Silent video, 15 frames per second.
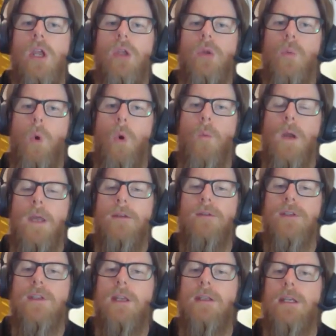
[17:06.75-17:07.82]
The warm weather
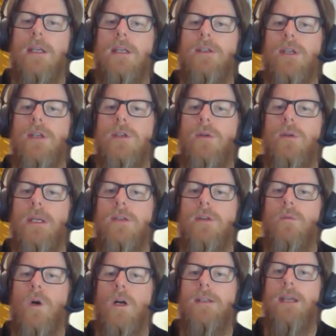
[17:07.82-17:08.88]
is set to continue into
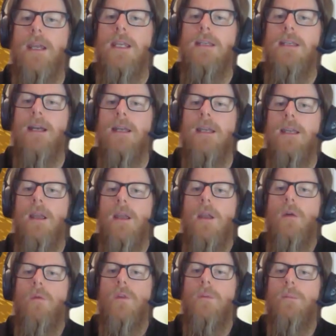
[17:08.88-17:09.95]
Waitangi Day,
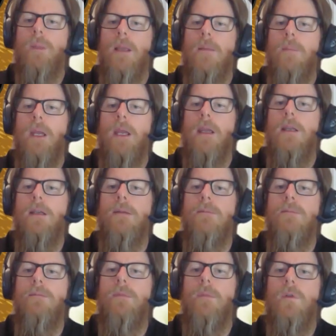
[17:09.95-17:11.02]
with
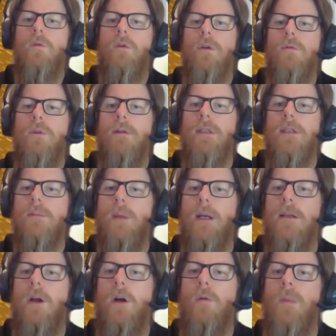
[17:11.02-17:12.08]
Blenheim, or whoever this
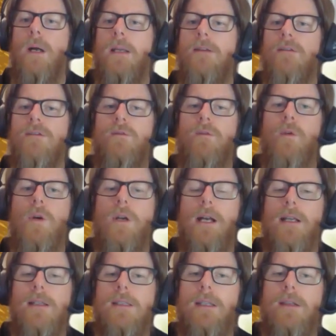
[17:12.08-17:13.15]
old mate's
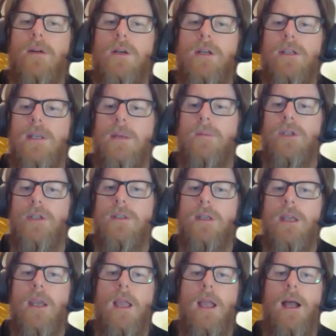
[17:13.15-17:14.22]
forecasting the highest temperatures.
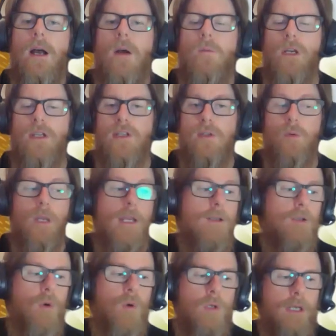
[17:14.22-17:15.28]
We're still getting
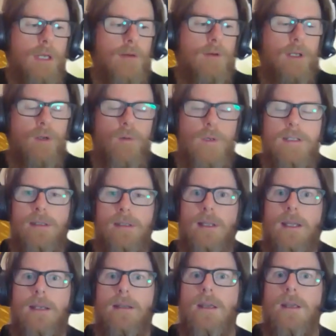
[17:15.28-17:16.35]
cooked here in
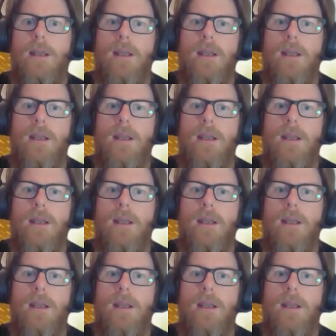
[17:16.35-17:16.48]
Queensland.